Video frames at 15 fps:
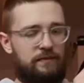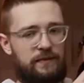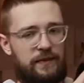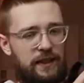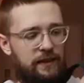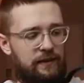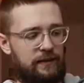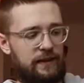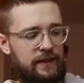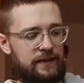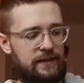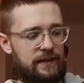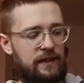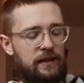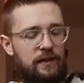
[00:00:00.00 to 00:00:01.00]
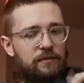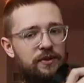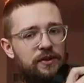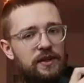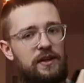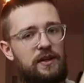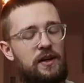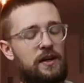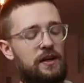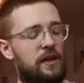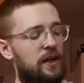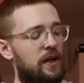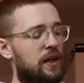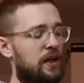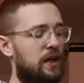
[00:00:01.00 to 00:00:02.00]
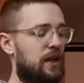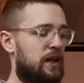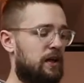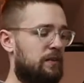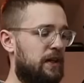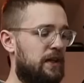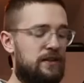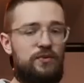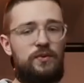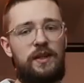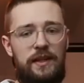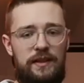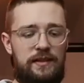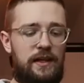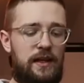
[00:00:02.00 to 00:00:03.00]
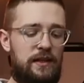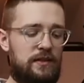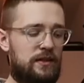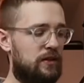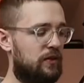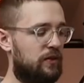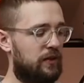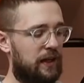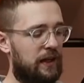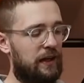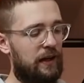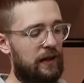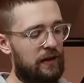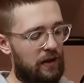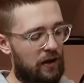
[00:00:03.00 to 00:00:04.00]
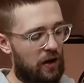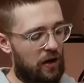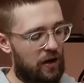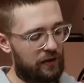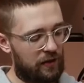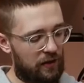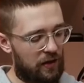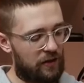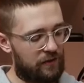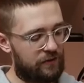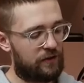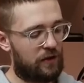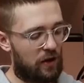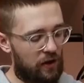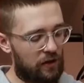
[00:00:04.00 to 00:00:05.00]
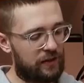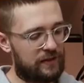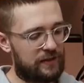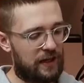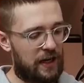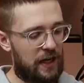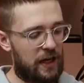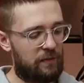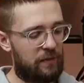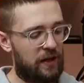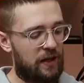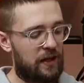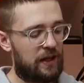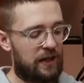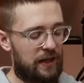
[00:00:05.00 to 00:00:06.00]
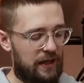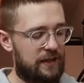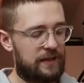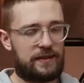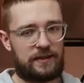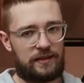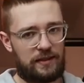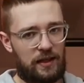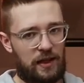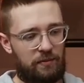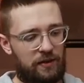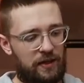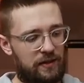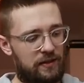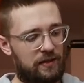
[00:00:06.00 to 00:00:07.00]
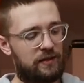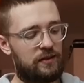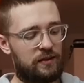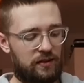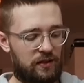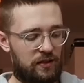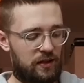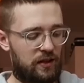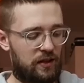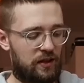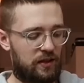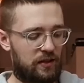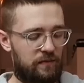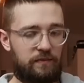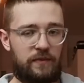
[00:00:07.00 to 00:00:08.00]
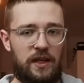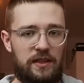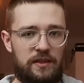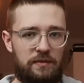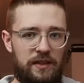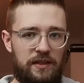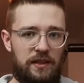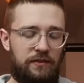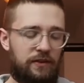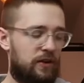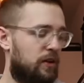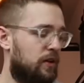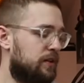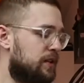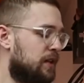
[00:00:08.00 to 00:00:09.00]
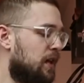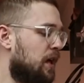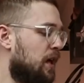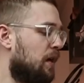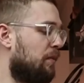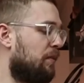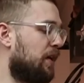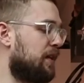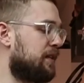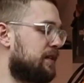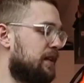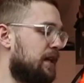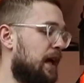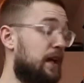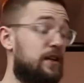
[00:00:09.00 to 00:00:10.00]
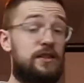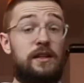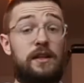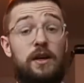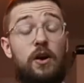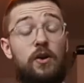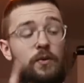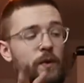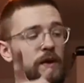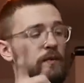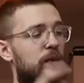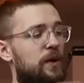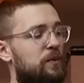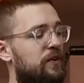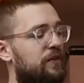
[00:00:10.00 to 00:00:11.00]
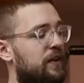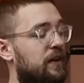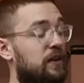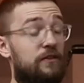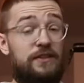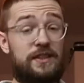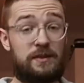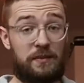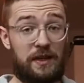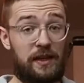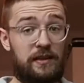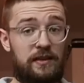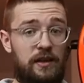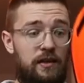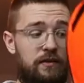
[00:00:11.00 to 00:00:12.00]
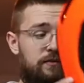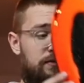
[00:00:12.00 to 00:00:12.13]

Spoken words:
like this and then put it on, but it's really tight. So getting it on and off all the time is a bit it's a bit difficult. But actually, oh, one more thing, the visibility,